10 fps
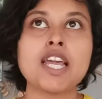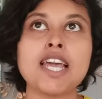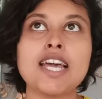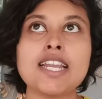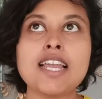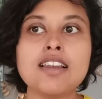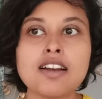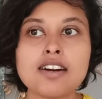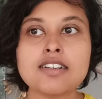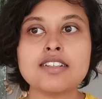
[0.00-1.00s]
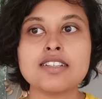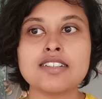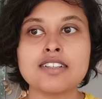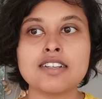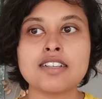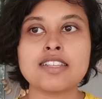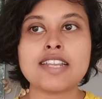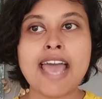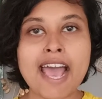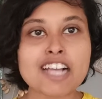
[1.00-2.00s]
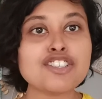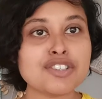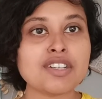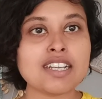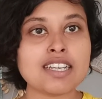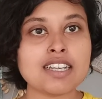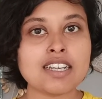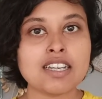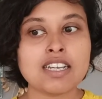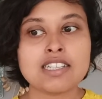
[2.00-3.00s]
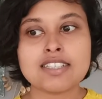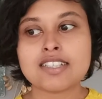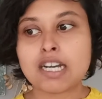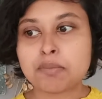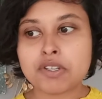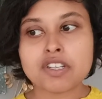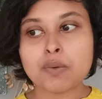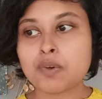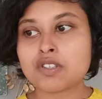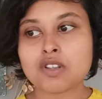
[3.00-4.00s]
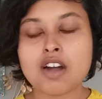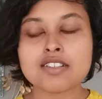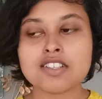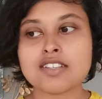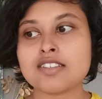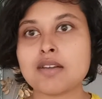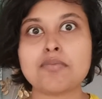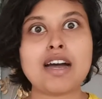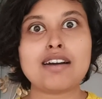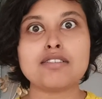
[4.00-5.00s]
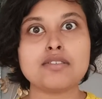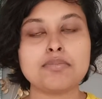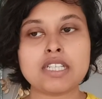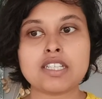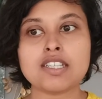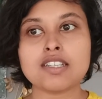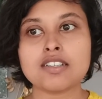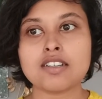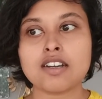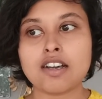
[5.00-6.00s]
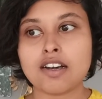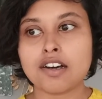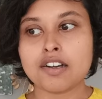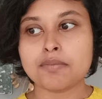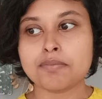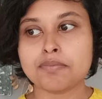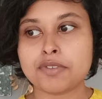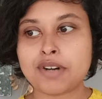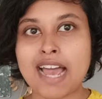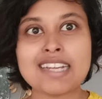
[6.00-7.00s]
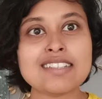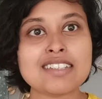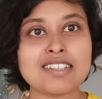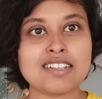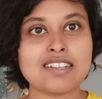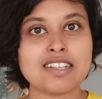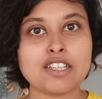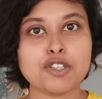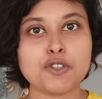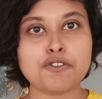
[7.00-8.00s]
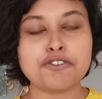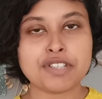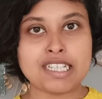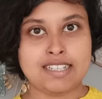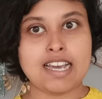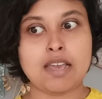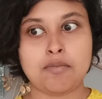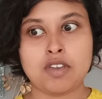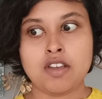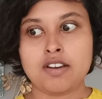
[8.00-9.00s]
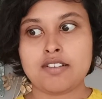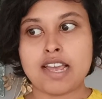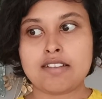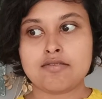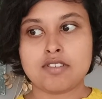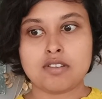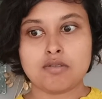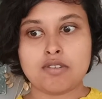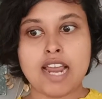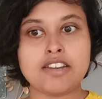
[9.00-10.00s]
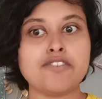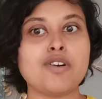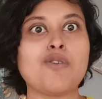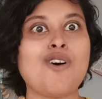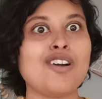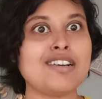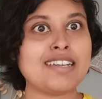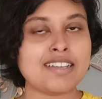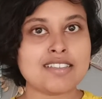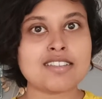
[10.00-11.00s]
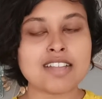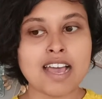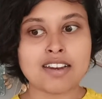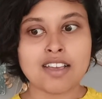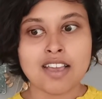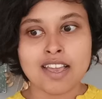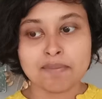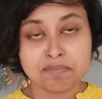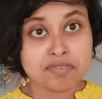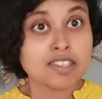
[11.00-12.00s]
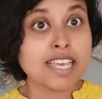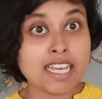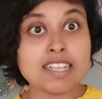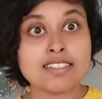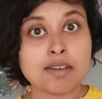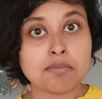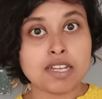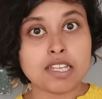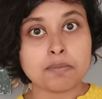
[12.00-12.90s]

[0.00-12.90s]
And I learned that actually this community was not just about being a writer in your free time and, you know, writing for contests and gaining some money.